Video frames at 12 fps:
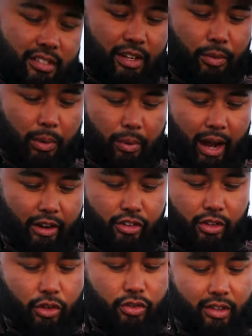see when we're
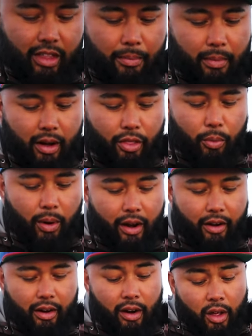actually using them on the
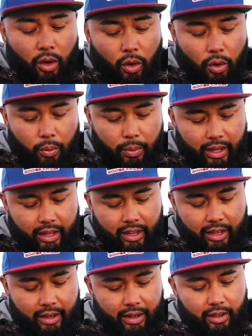water
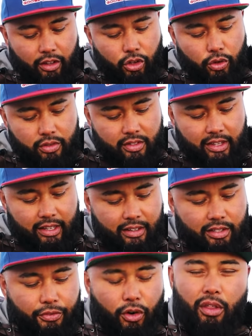we use
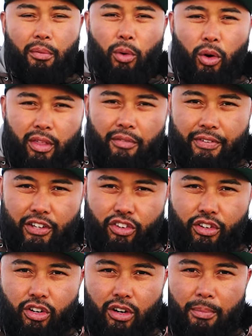these for the more than
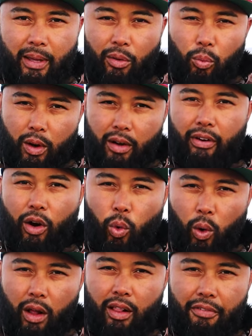fishing tournament and one of our
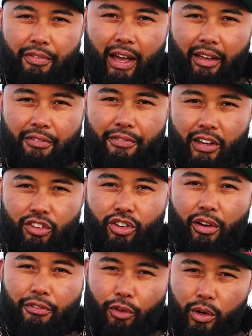qualifying fish
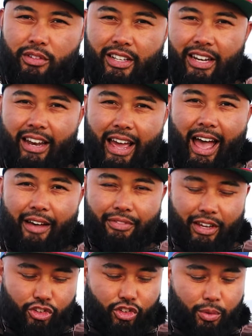a 14 and a half
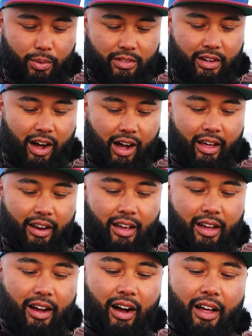incher was caught
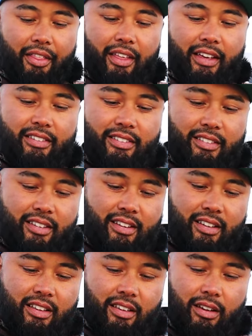on this
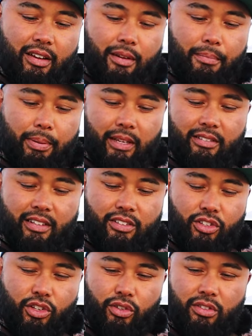please
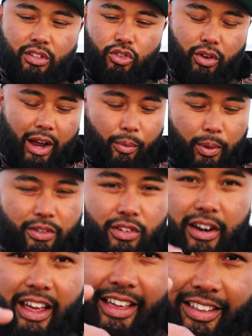excuse the dry
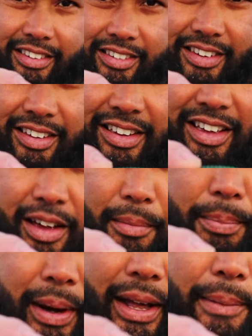winter hands
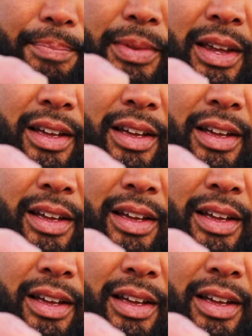but